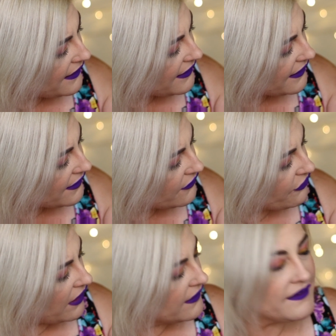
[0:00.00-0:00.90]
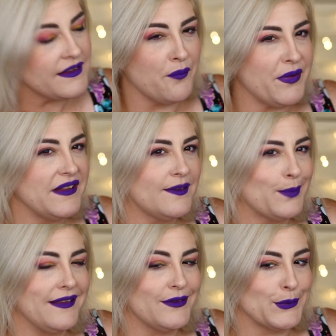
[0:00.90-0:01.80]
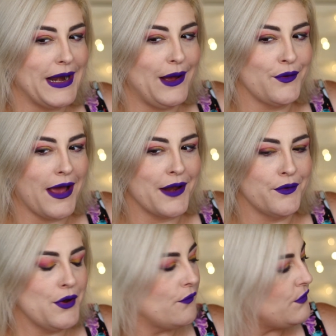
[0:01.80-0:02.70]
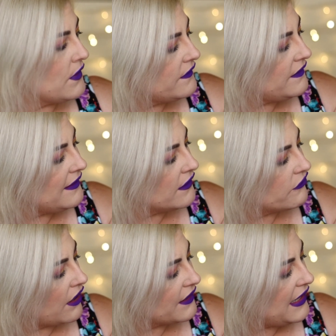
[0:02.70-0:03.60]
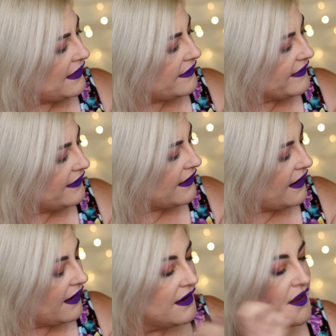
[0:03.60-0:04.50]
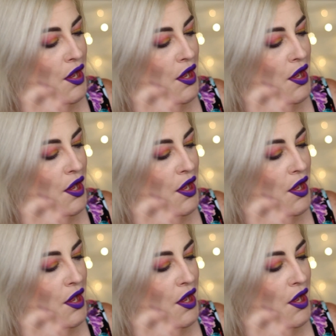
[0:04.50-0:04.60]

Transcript: of chunks up and spreads around? I don't know if you can see the chunkiness in there.